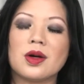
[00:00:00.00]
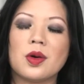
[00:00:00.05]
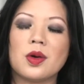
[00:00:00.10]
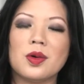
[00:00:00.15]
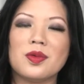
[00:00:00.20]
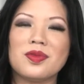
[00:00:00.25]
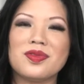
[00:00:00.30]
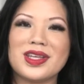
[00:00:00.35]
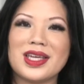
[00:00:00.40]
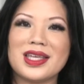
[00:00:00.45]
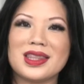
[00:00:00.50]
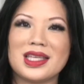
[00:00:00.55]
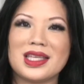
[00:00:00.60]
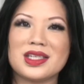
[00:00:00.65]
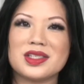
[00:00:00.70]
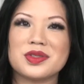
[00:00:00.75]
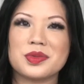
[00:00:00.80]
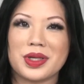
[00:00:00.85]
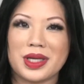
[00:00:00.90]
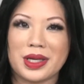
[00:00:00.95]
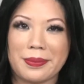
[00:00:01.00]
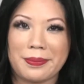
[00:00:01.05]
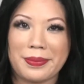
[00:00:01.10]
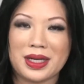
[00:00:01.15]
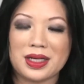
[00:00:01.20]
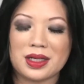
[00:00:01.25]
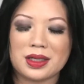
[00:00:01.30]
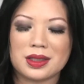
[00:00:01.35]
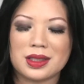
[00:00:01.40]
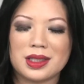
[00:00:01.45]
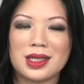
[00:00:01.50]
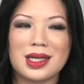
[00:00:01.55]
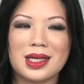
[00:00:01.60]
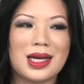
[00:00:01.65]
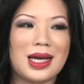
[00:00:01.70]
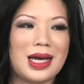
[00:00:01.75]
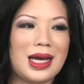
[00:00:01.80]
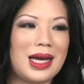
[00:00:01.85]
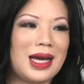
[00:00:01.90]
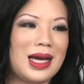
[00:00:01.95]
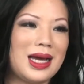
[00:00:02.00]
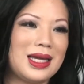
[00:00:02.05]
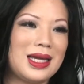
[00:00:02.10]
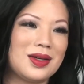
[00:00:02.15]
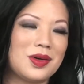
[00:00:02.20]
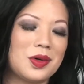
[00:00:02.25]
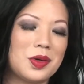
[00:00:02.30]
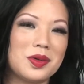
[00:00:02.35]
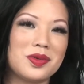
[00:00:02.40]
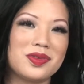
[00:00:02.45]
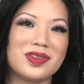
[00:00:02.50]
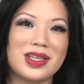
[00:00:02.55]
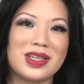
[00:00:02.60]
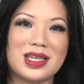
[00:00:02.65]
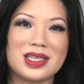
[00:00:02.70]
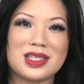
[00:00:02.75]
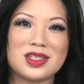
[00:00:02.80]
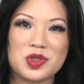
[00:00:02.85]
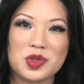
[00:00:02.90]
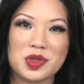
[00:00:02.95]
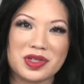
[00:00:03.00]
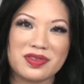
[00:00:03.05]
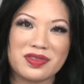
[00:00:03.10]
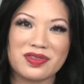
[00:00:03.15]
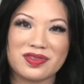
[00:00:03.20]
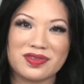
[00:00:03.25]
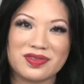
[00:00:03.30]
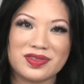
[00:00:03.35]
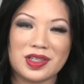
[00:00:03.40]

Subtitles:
Hopefully things will get better and hopefully it's sort of,